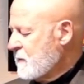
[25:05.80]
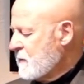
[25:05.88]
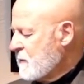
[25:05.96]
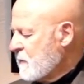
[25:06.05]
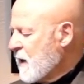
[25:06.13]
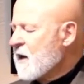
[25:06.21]

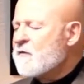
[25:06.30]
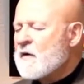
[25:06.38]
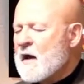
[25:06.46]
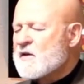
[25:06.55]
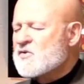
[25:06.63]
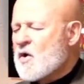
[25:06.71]
Life
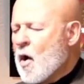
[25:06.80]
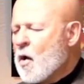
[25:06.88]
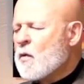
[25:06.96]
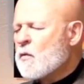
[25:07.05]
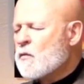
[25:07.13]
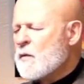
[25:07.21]
has
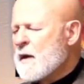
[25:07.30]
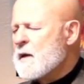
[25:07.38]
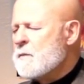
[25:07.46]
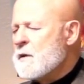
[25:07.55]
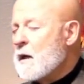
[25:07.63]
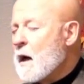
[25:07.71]
already
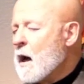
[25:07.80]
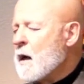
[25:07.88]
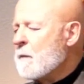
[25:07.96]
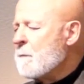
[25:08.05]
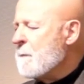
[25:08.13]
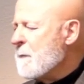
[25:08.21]

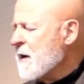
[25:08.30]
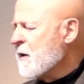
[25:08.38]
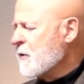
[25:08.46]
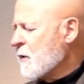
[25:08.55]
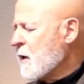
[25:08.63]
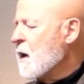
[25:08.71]
become
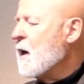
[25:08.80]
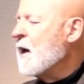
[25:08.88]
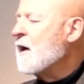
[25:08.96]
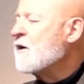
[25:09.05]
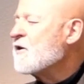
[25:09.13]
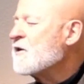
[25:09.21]
better
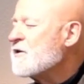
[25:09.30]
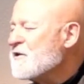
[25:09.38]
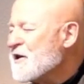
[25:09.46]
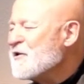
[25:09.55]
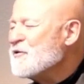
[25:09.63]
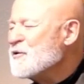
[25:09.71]
and
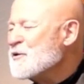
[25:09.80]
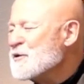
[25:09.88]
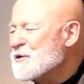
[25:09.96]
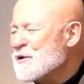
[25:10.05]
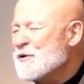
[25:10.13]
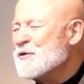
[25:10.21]
continues
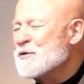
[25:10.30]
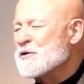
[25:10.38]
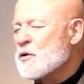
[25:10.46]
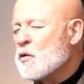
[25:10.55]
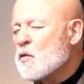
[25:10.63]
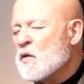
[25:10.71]
to do
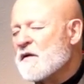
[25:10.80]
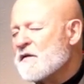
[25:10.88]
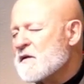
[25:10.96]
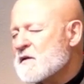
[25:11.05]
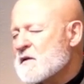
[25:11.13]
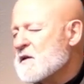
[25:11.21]
so with
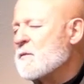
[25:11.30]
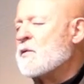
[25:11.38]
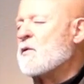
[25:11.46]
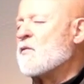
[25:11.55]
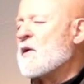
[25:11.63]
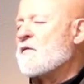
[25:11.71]
this
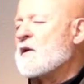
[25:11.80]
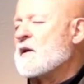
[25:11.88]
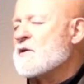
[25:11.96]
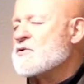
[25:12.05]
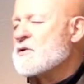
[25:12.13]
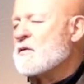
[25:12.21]
simple
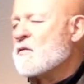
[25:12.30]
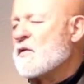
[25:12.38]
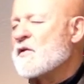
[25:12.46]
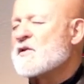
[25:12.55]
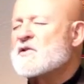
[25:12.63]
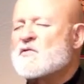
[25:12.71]
revelation,
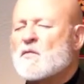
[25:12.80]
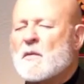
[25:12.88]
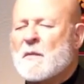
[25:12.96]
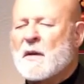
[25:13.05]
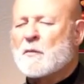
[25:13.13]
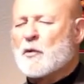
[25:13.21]
with this
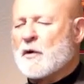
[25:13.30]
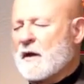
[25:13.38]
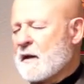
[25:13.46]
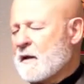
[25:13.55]
remembering.